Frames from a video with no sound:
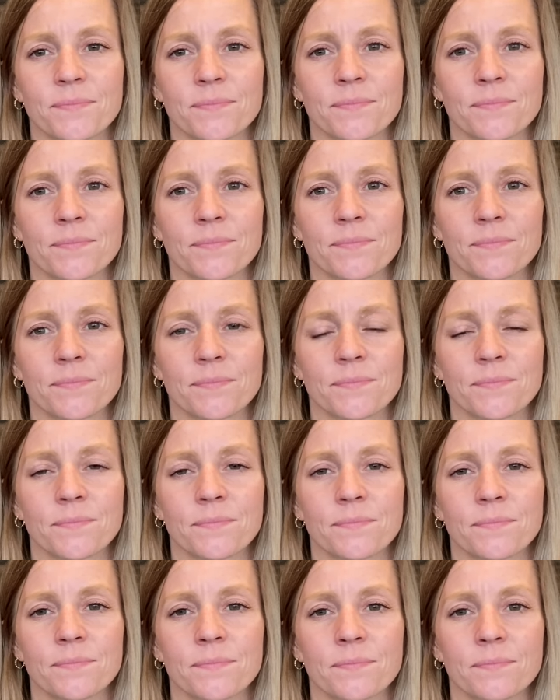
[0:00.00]

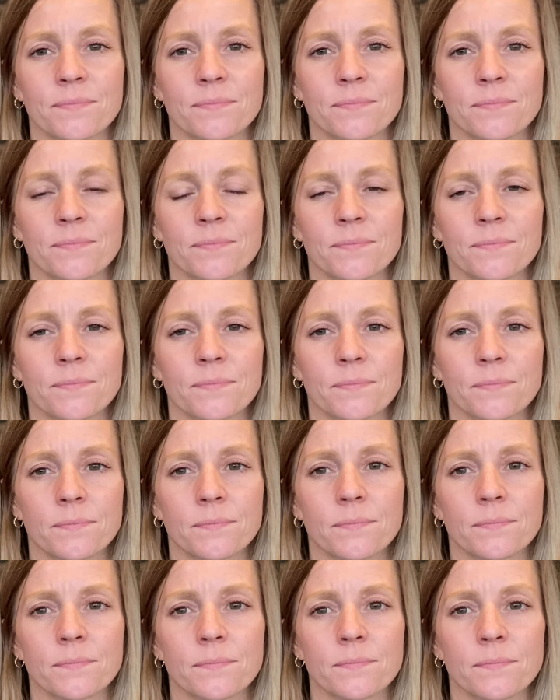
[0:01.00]

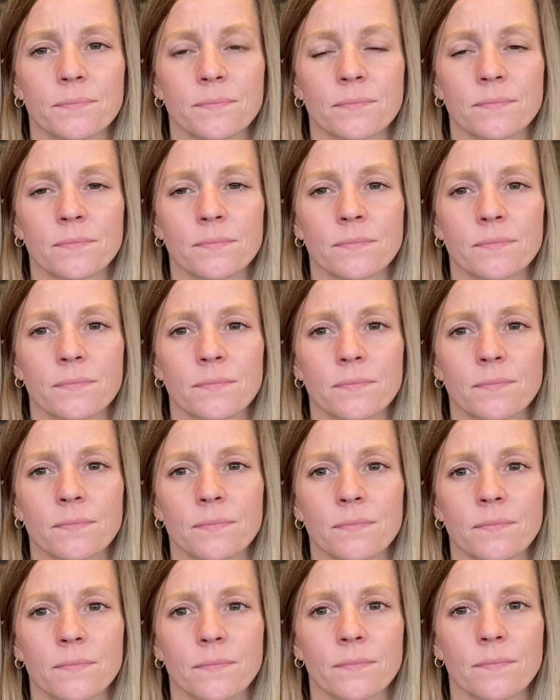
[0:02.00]

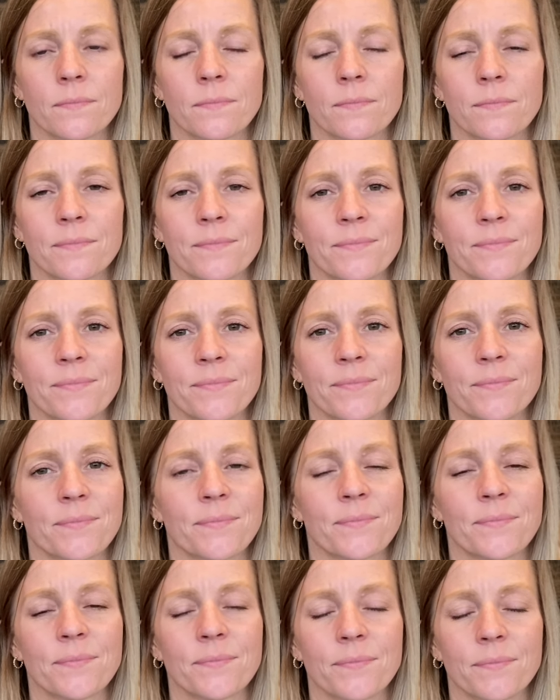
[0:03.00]

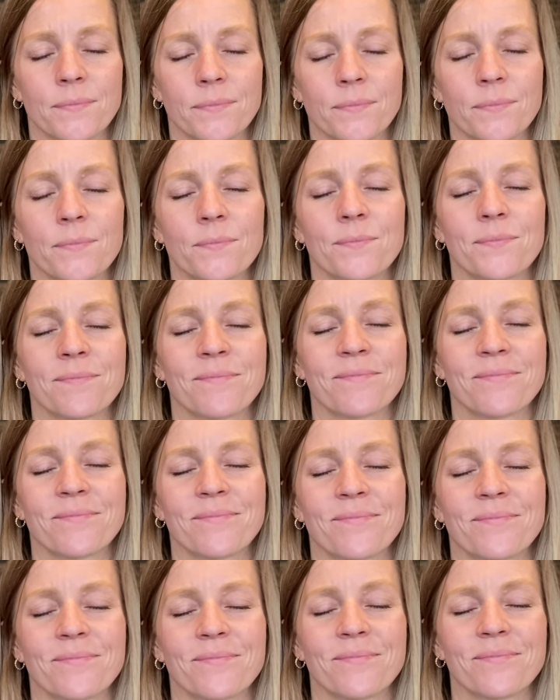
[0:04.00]

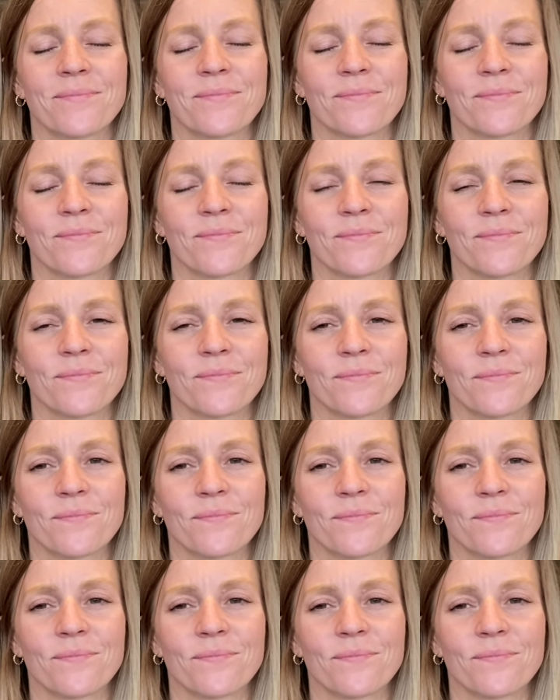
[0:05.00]
[no speech]